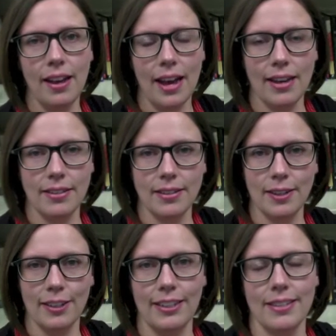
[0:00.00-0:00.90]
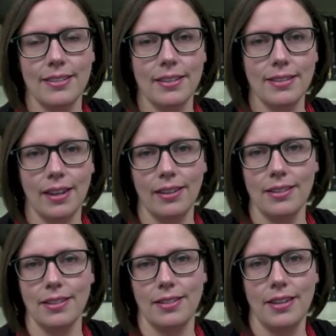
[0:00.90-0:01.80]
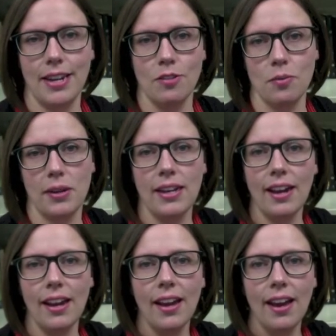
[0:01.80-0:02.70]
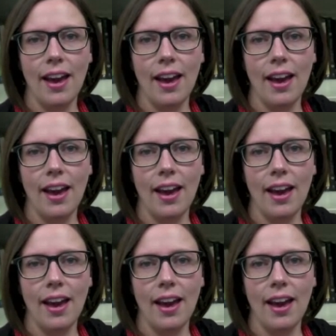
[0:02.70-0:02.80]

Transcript: SSR is silent sustained reading,